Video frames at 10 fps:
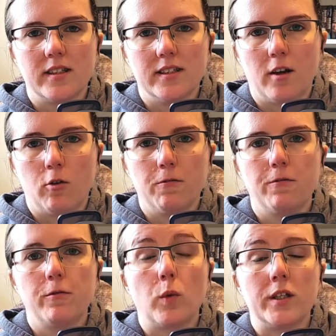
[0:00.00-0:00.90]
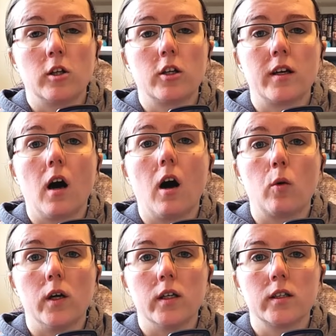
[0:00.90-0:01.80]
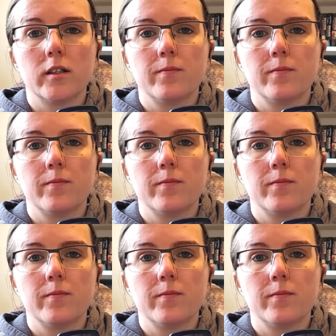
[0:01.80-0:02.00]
yourself when you're looking at artwork.